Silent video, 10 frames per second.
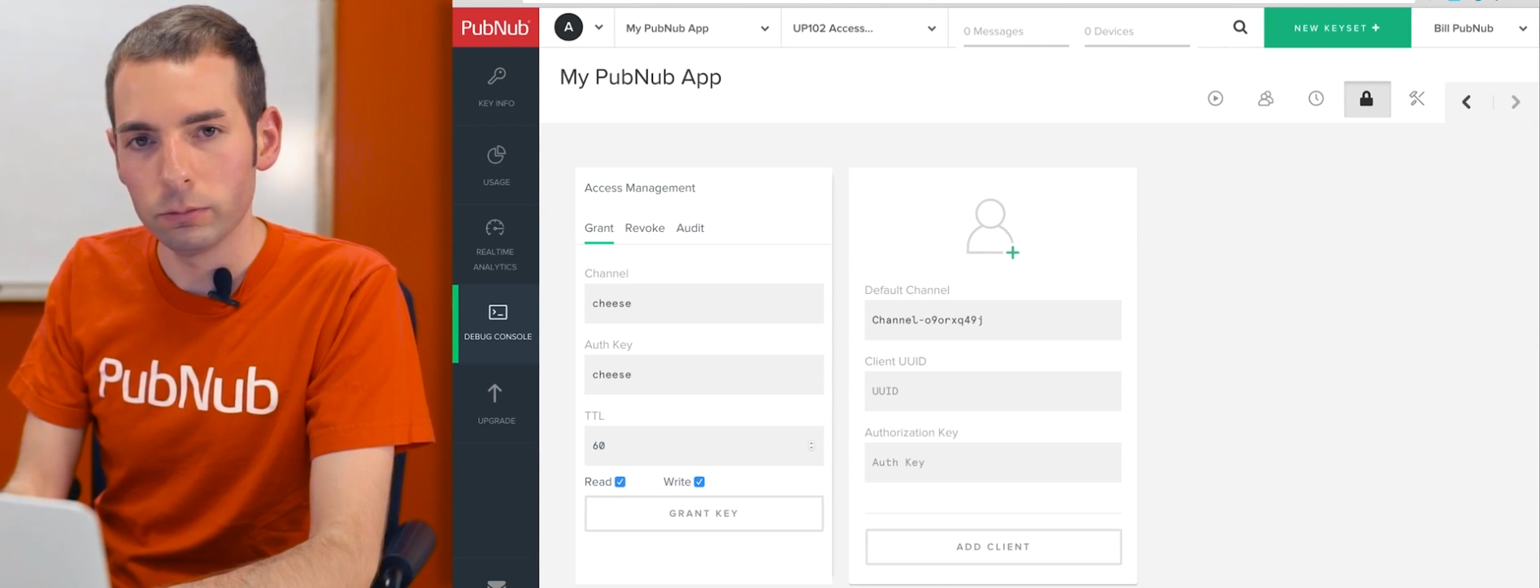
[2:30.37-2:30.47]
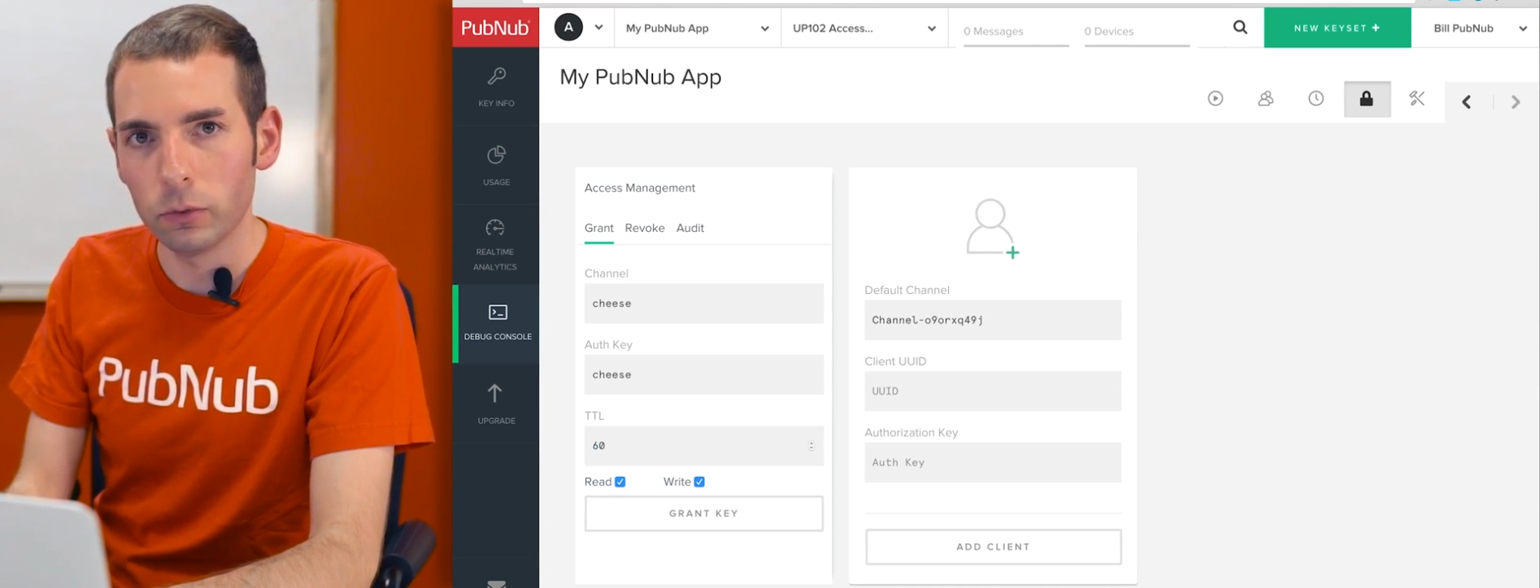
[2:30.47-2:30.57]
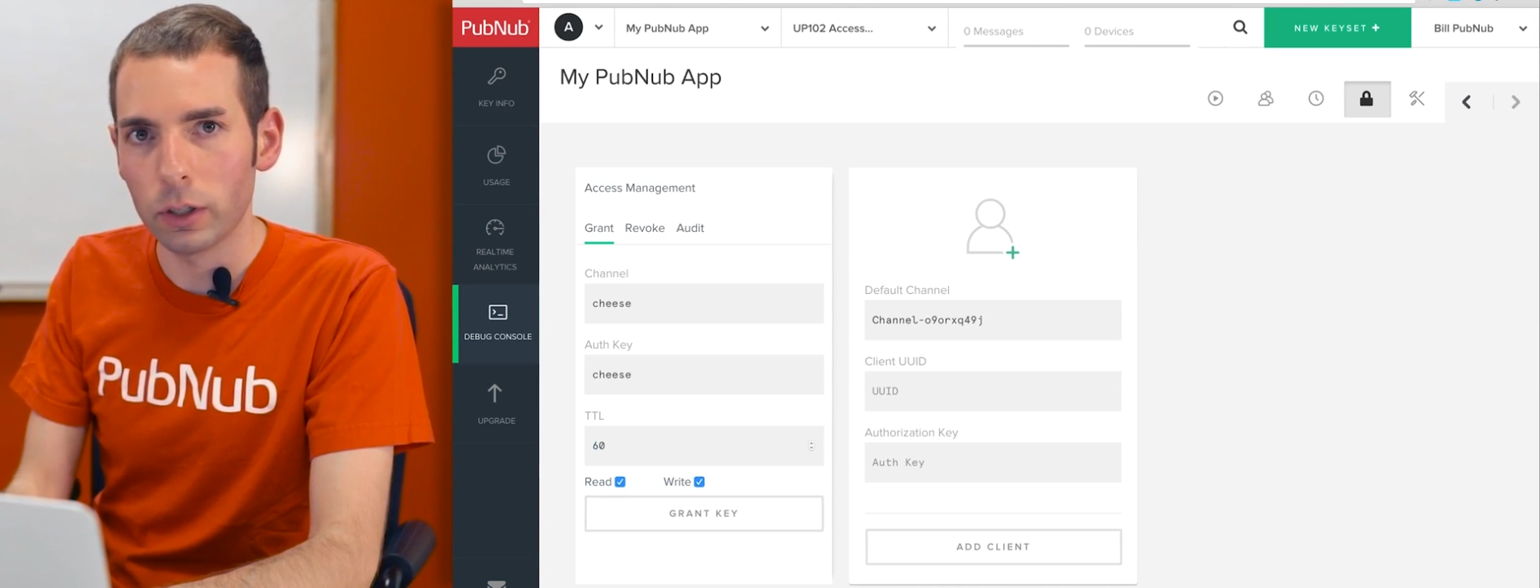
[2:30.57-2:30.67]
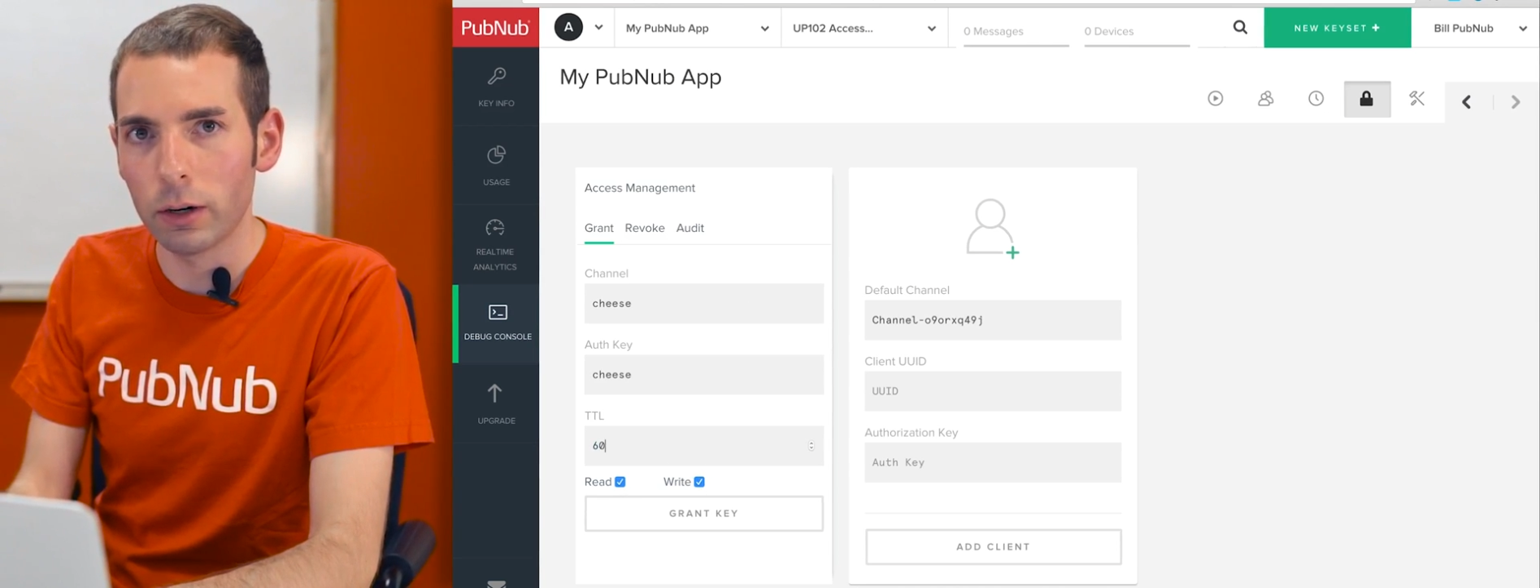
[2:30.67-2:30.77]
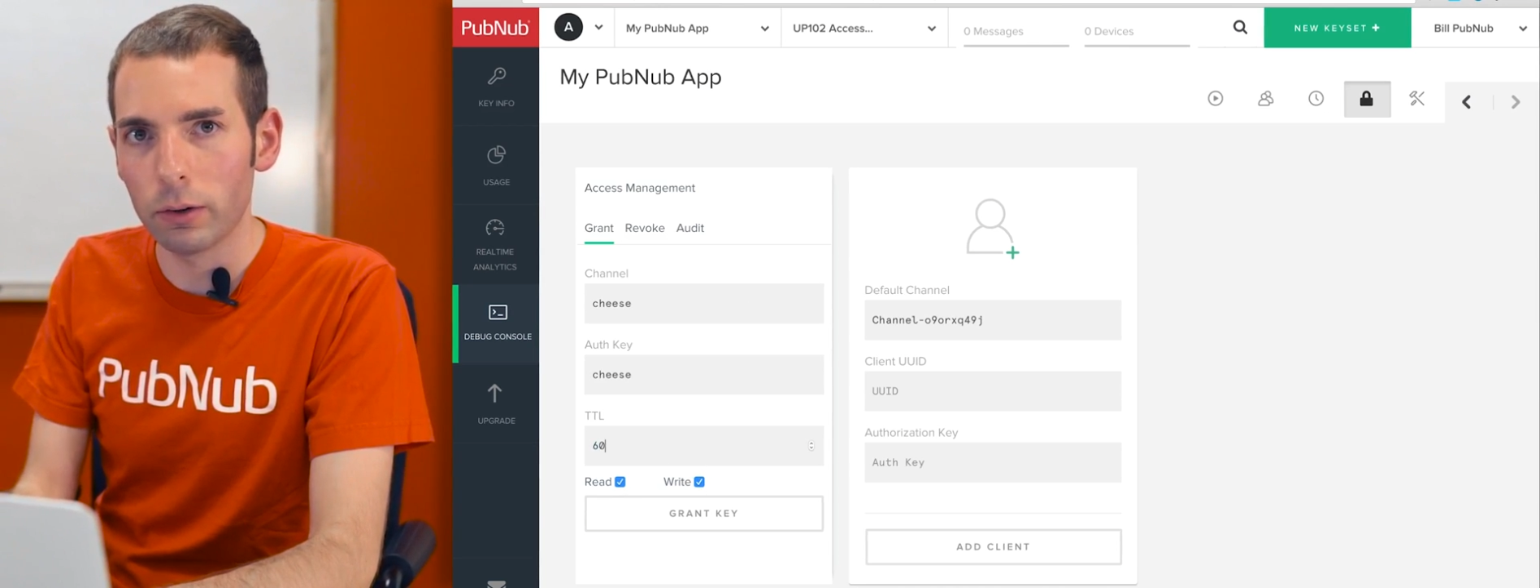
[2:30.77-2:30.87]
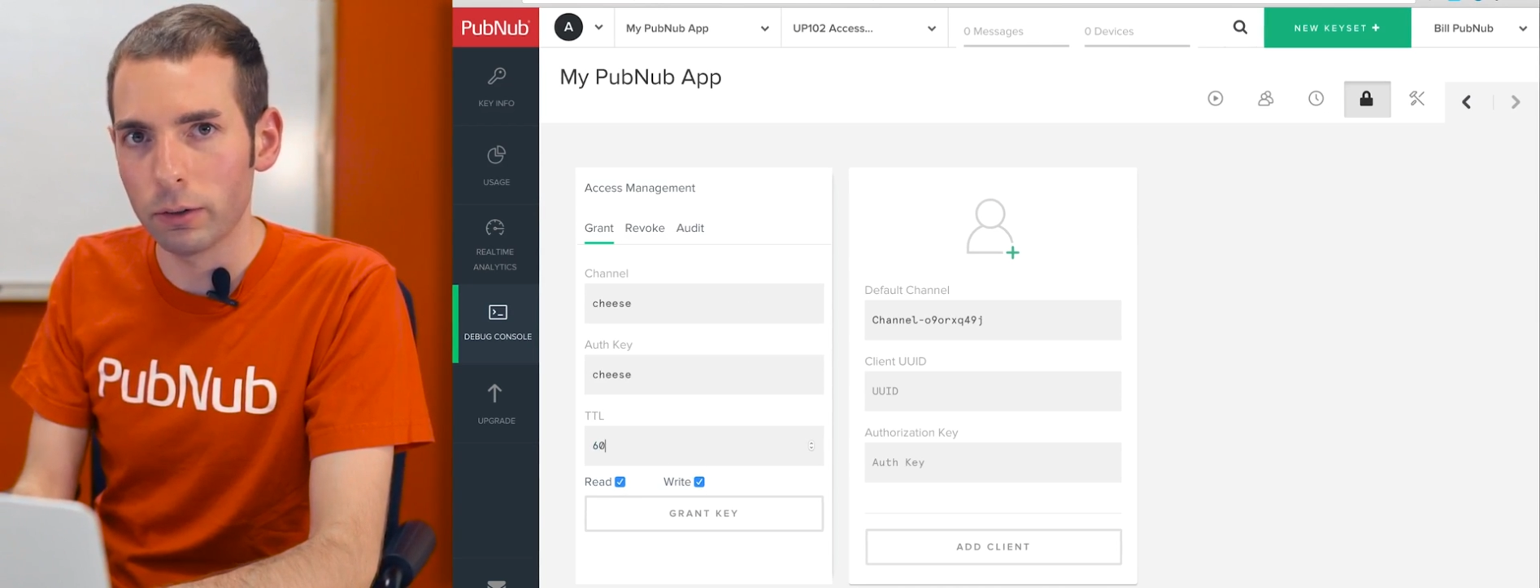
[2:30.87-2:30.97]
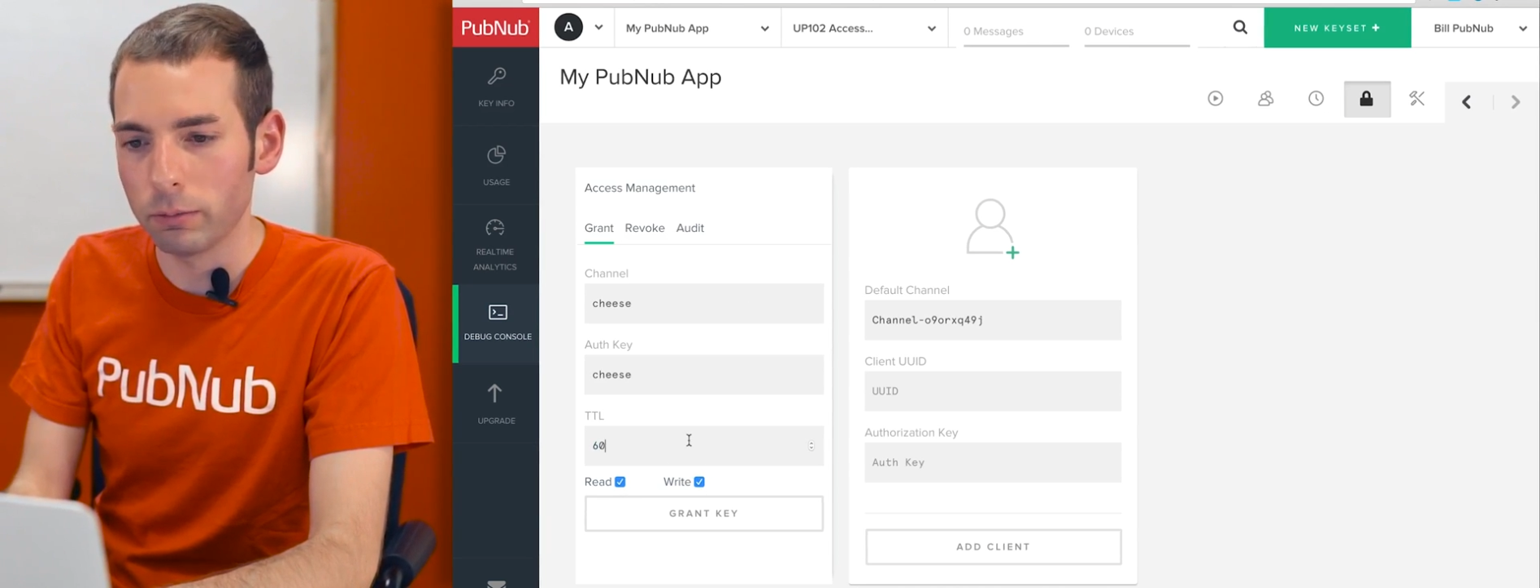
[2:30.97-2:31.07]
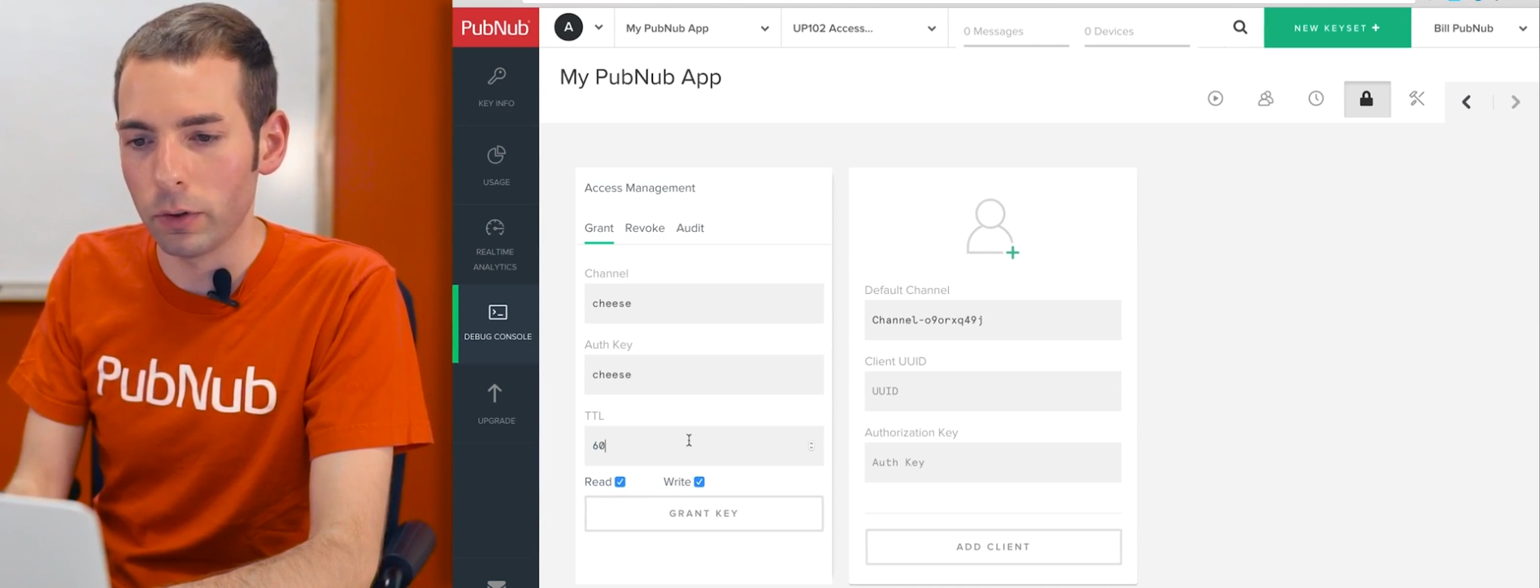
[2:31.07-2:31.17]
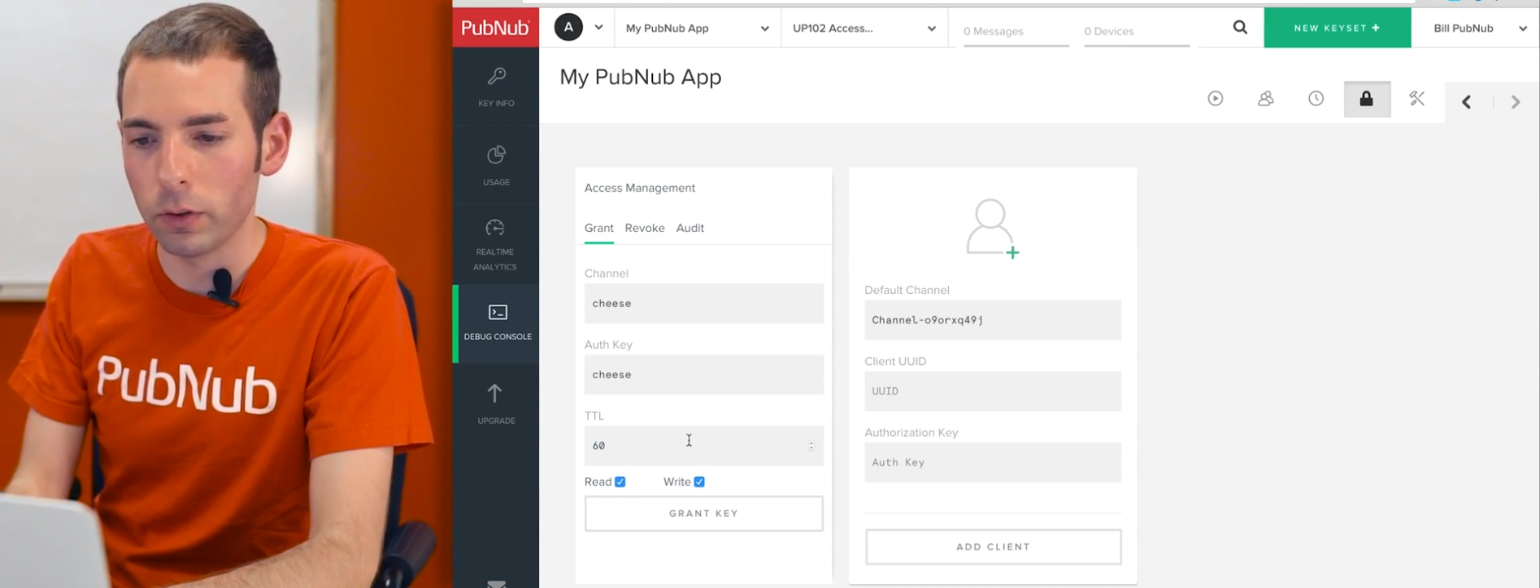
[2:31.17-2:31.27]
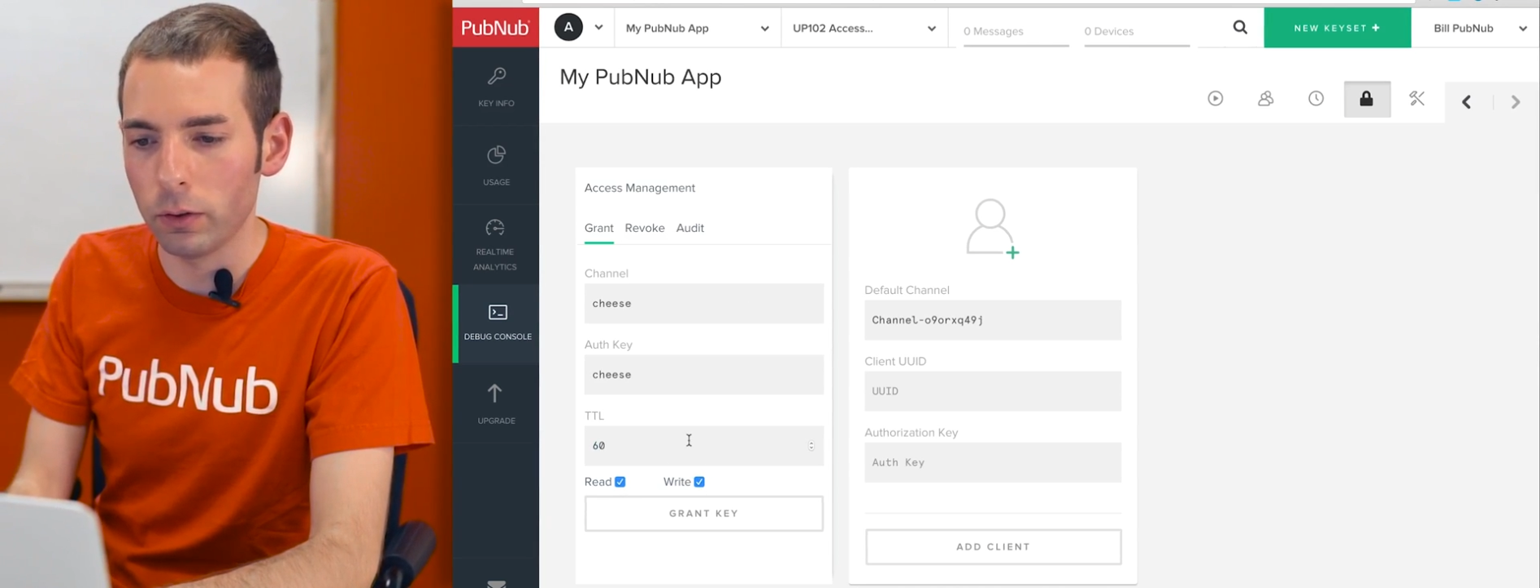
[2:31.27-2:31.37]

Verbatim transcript: one hour worth